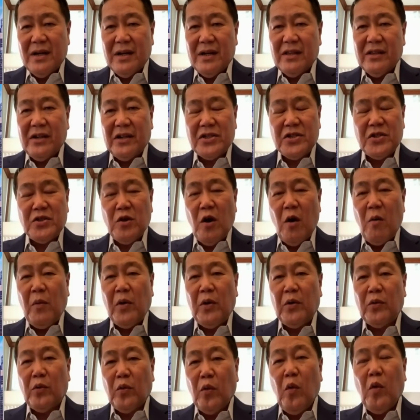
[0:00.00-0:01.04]
there's no more
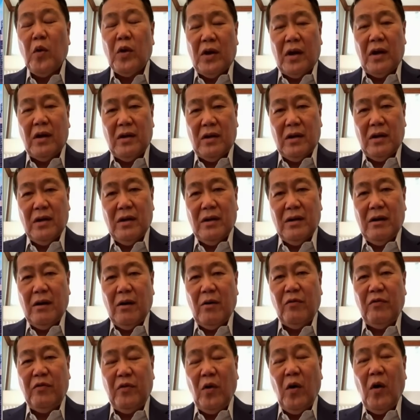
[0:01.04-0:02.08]
rule
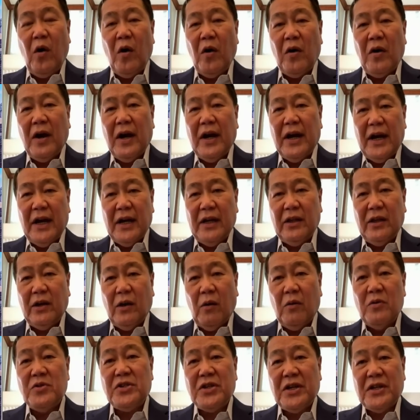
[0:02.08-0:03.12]
of law in the
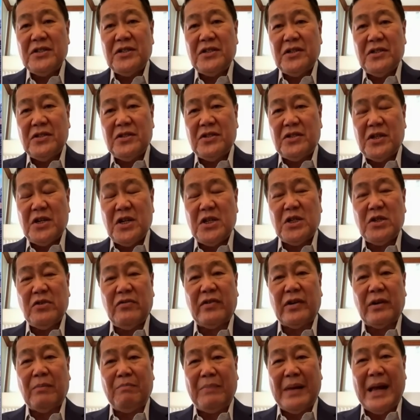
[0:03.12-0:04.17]
oceans and seas of our
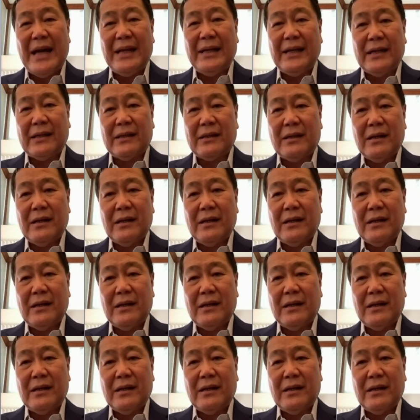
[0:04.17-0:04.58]
planet.